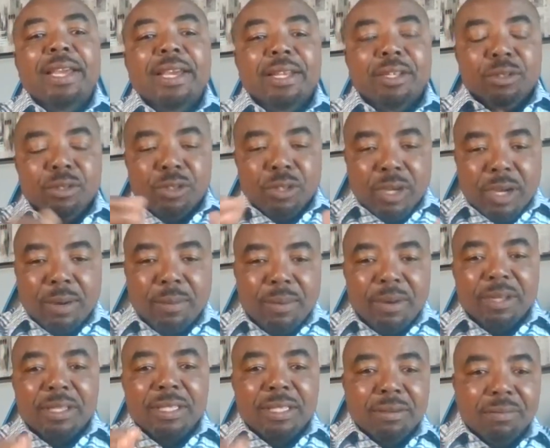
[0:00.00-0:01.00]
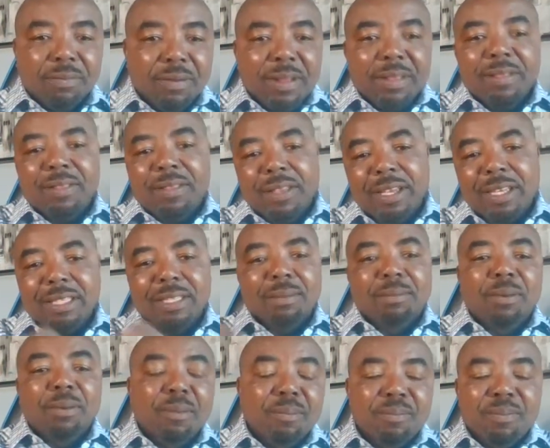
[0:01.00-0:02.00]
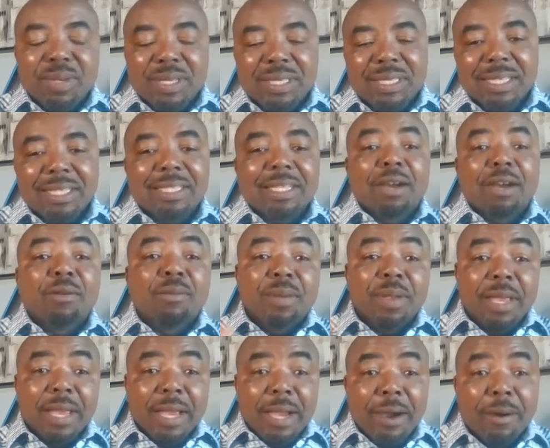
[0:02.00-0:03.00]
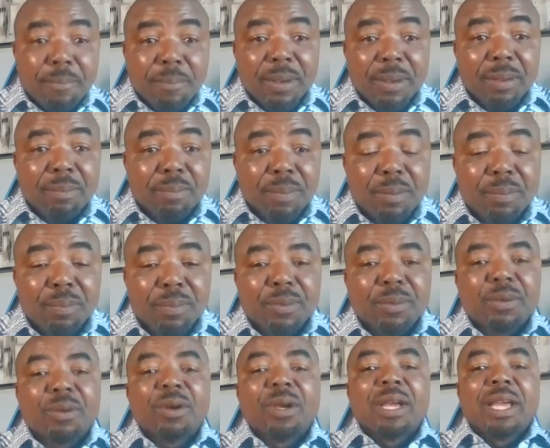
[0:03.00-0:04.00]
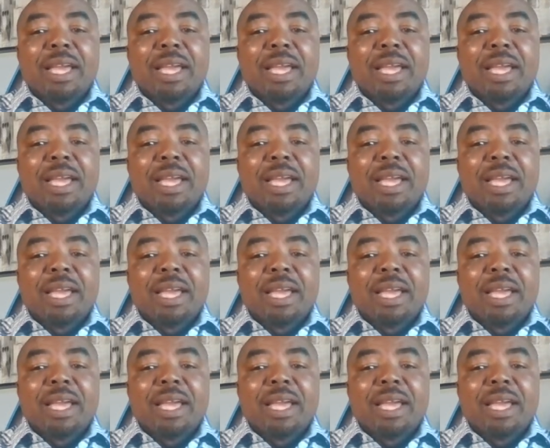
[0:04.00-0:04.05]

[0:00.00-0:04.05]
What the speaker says: to talk about different things about business that will be helping people